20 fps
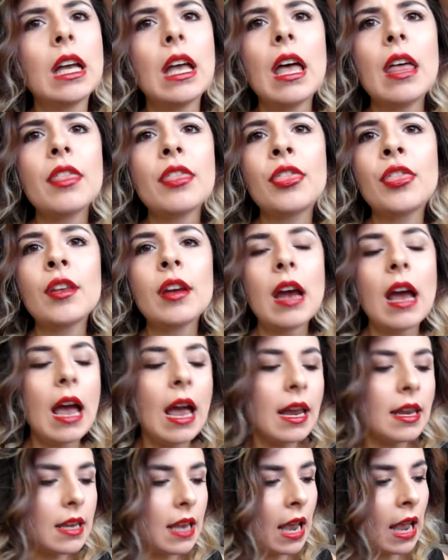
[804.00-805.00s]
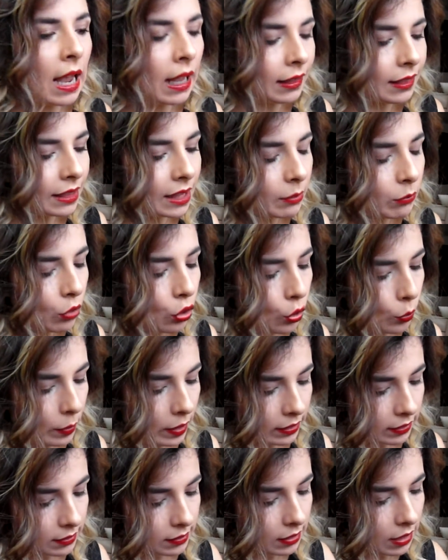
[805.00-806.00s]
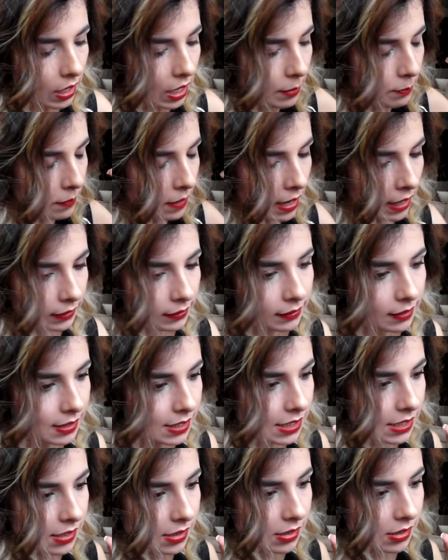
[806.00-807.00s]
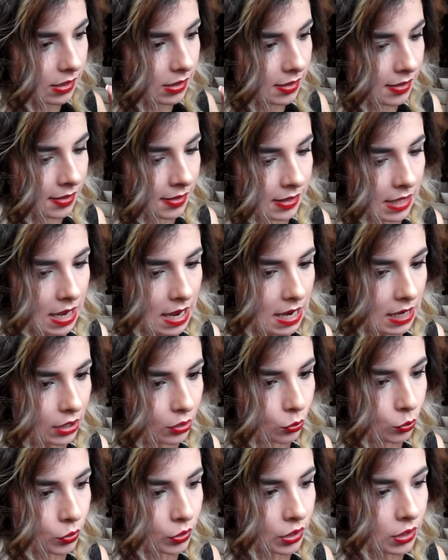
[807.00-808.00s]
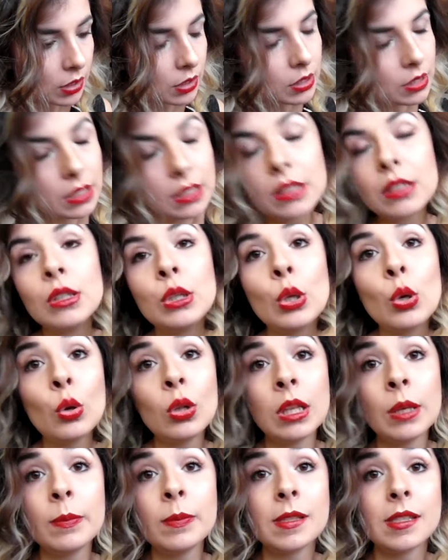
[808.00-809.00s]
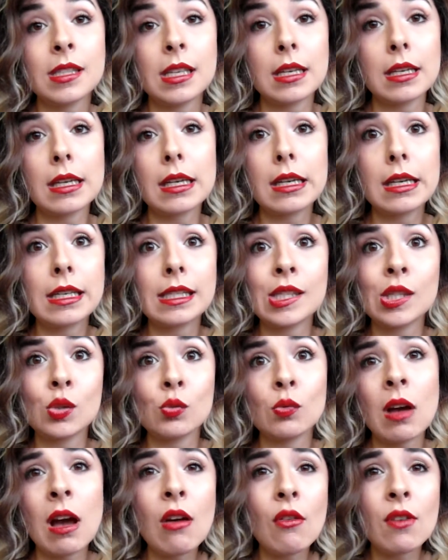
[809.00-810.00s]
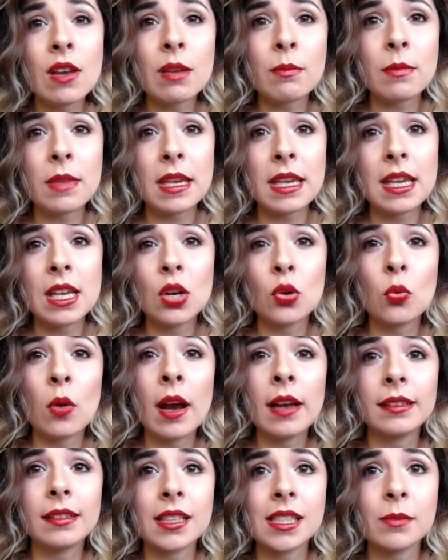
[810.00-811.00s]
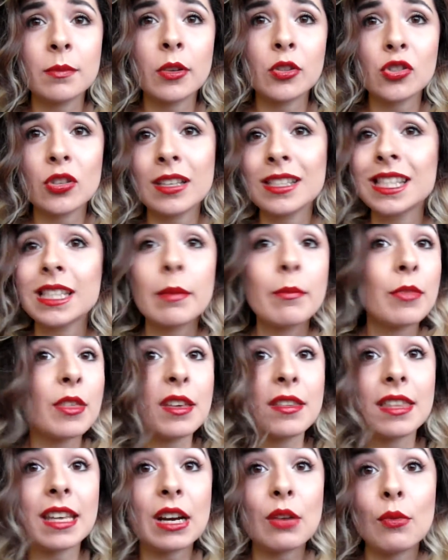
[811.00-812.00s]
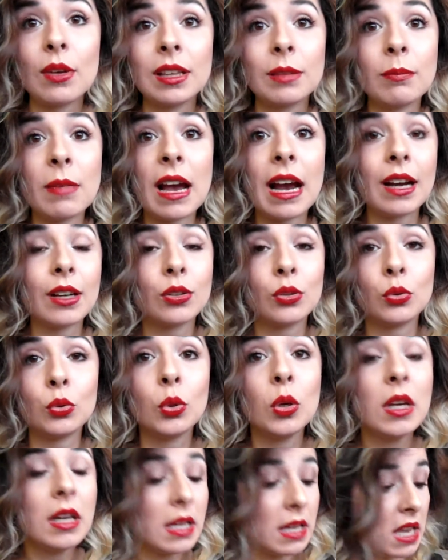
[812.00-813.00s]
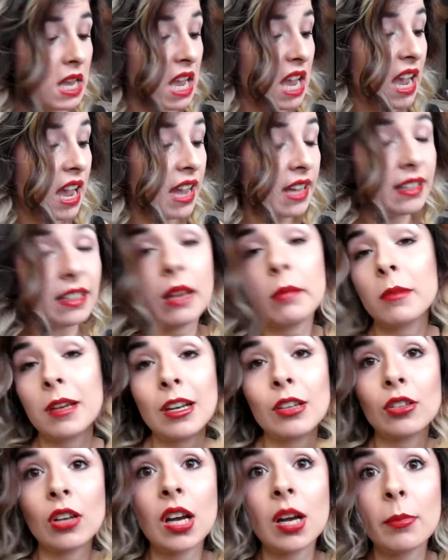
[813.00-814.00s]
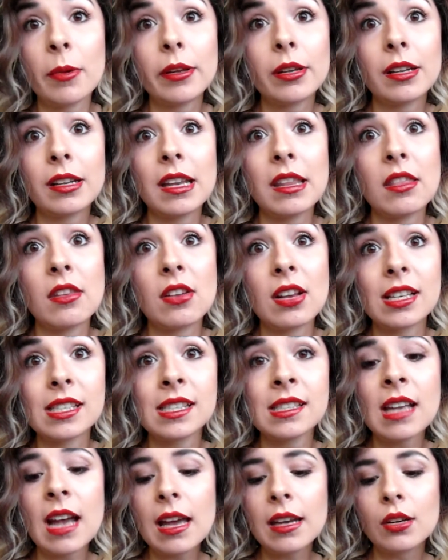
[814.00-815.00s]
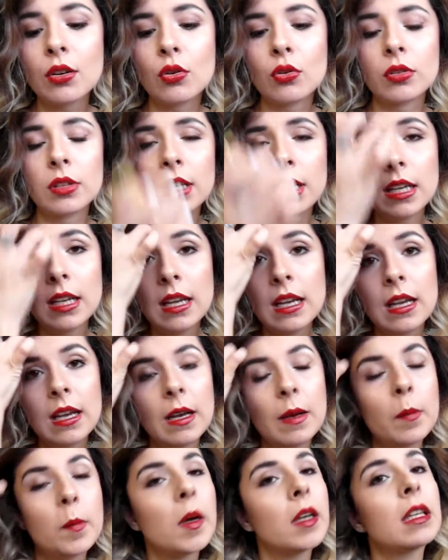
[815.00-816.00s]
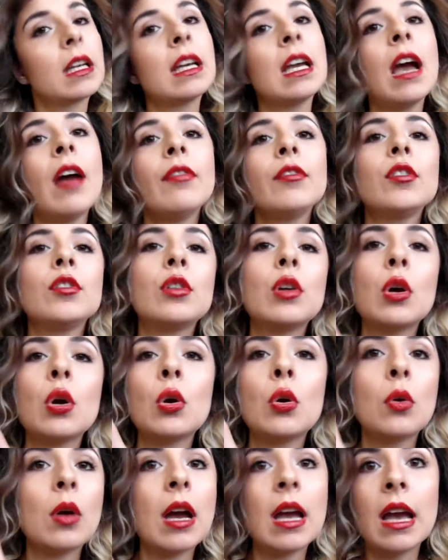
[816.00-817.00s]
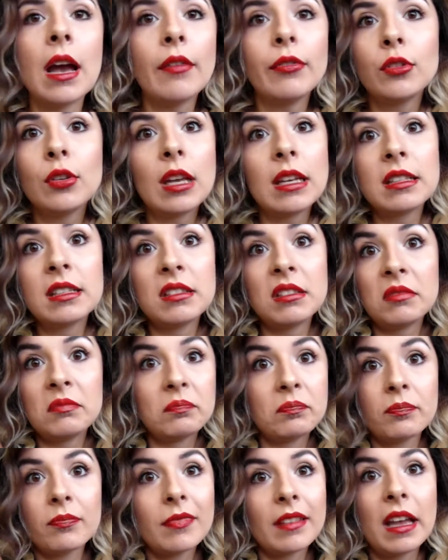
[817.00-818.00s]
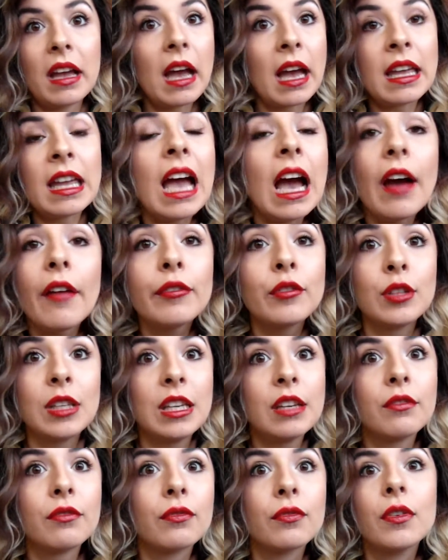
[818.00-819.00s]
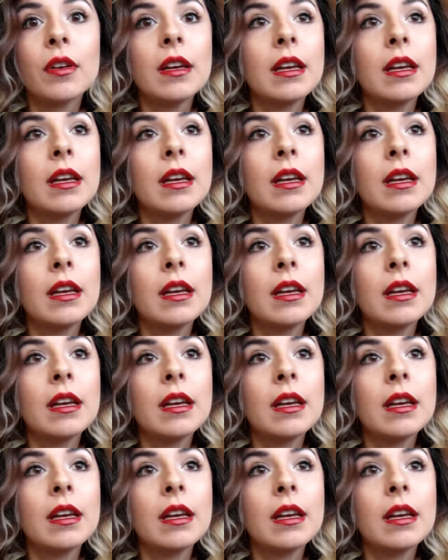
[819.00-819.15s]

the, I at the moment I'm at this state where no lipstick is wowing me quite as much as something that I went back to and I'm going to talk about it in the next category. But I have to go, I have to end I have to give